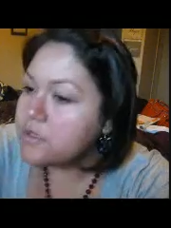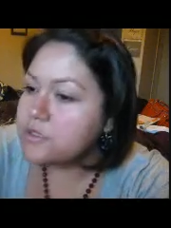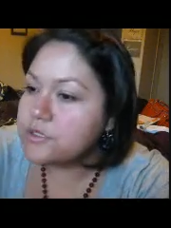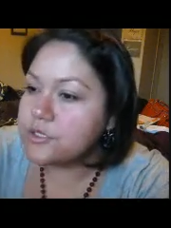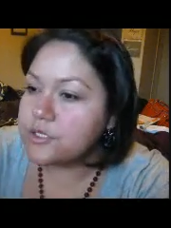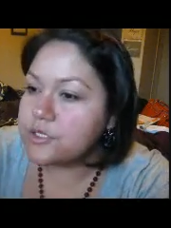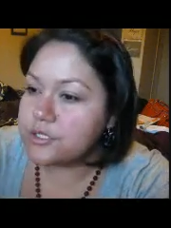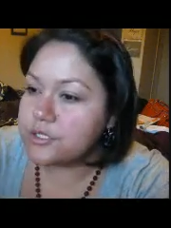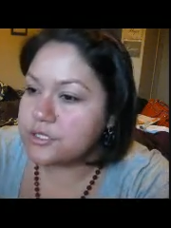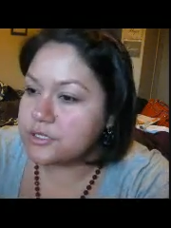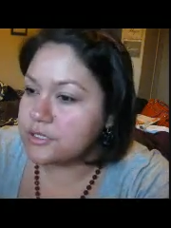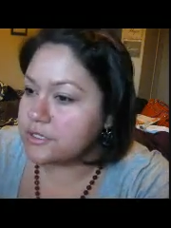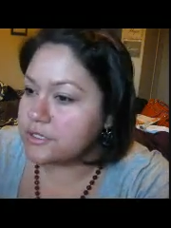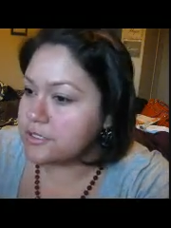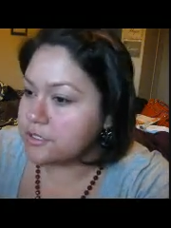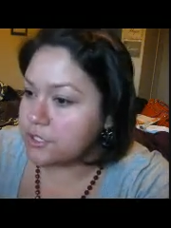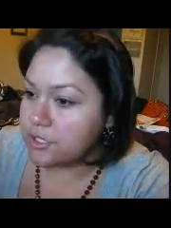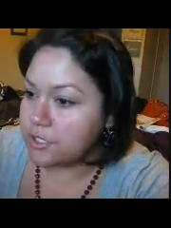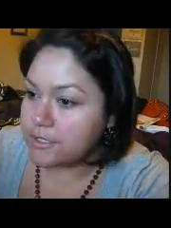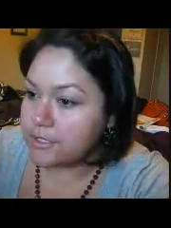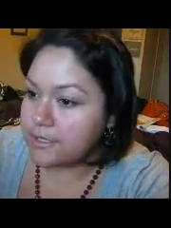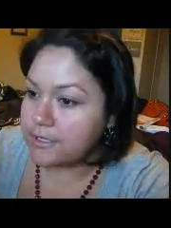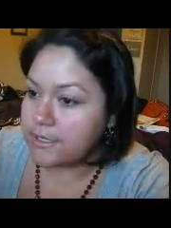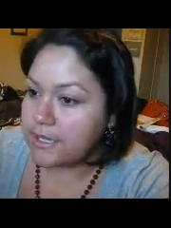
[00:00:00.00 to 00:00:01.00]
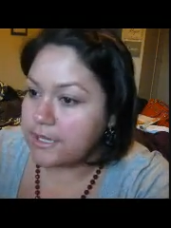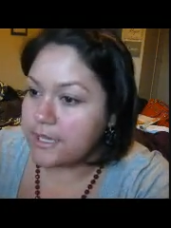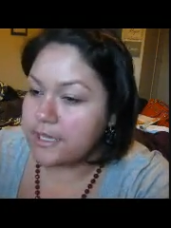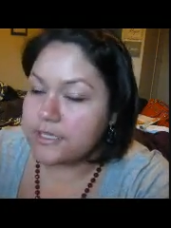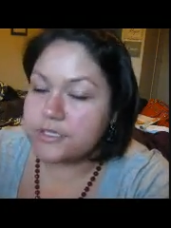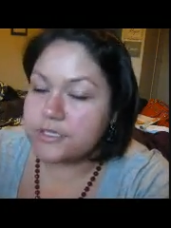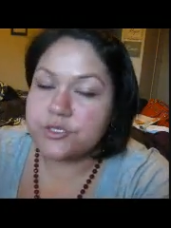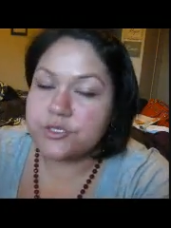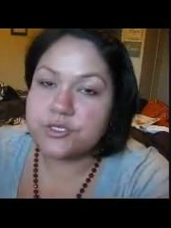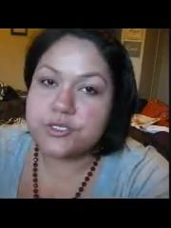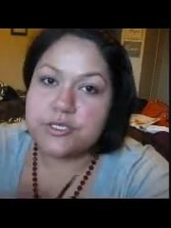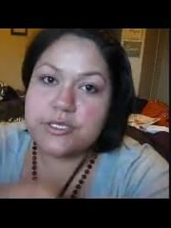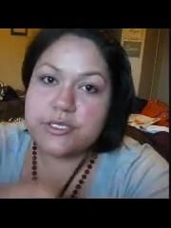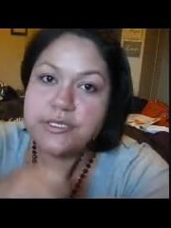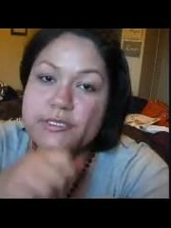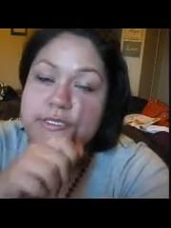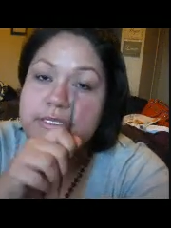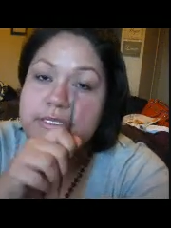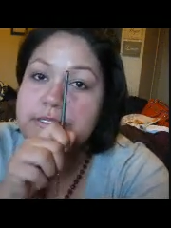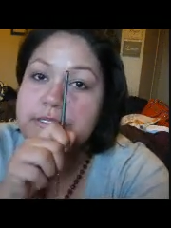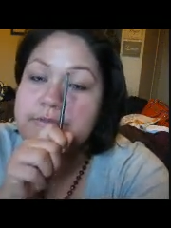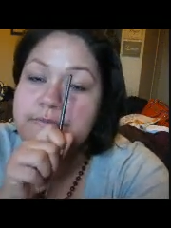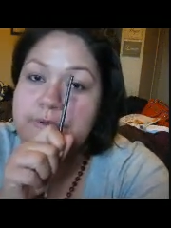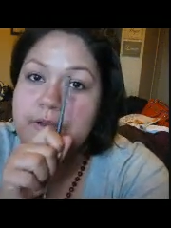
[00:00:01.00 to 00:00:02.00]
So you're just going to darken the ends. As you can
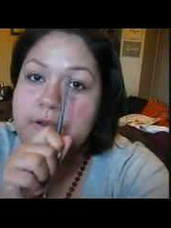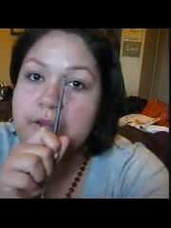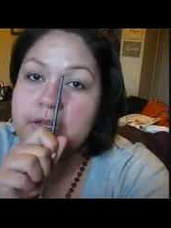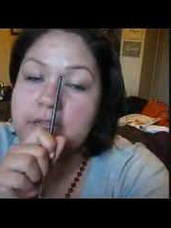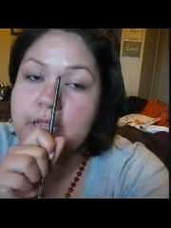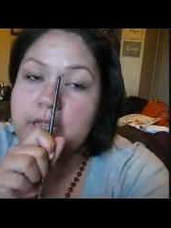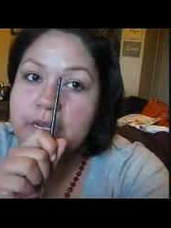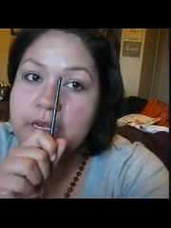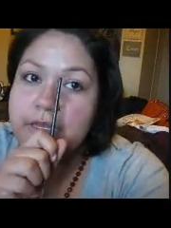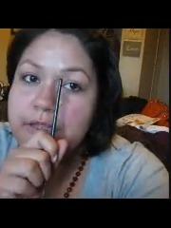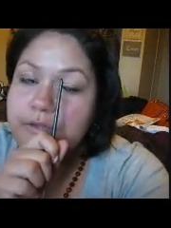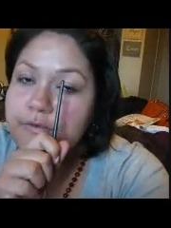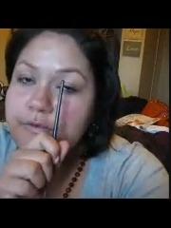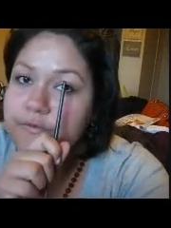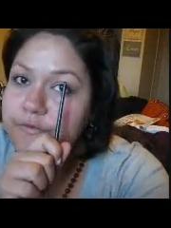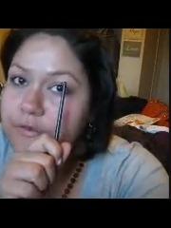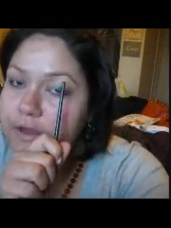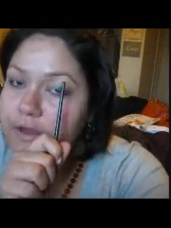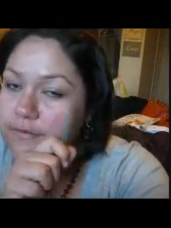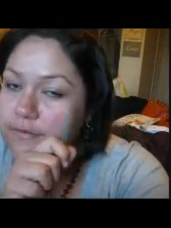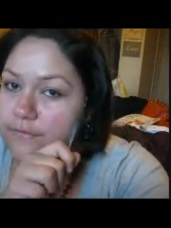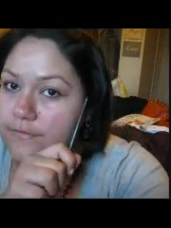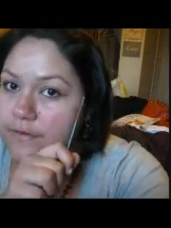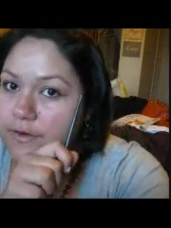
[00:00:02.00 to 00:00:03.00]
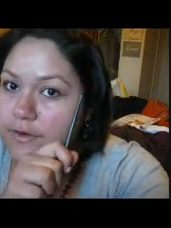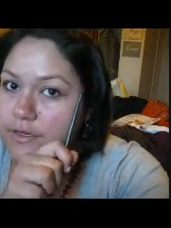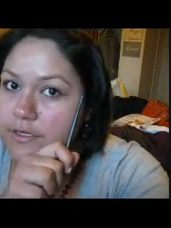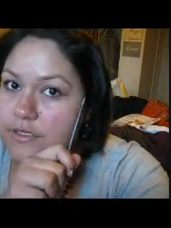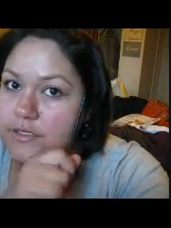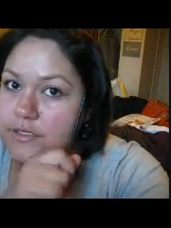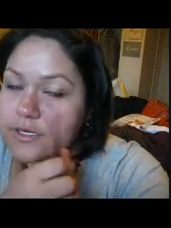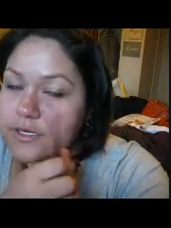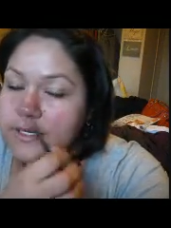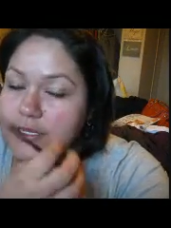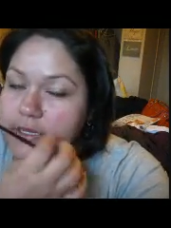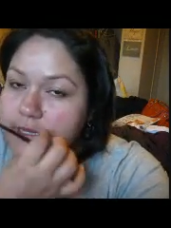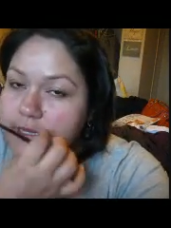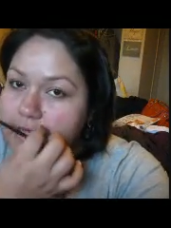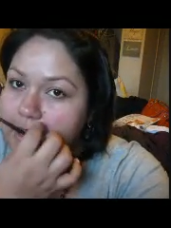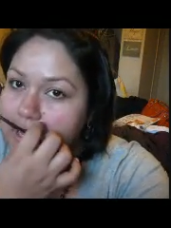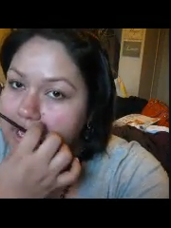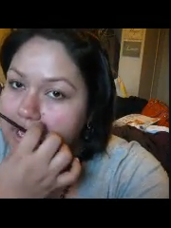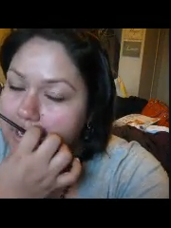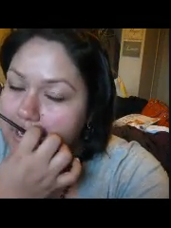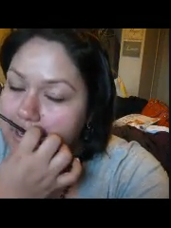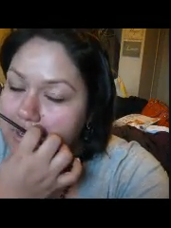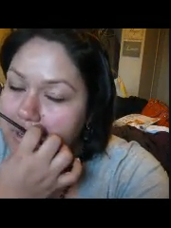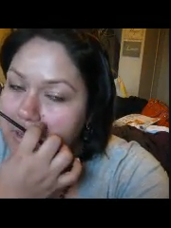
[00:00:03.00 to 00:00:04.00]
see, it's very light in the front, very dark in the
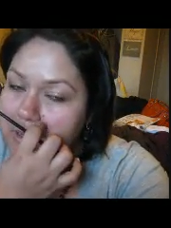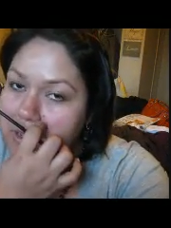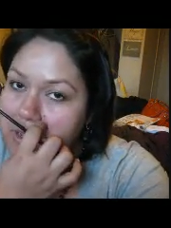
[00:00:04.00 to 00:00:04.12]
end.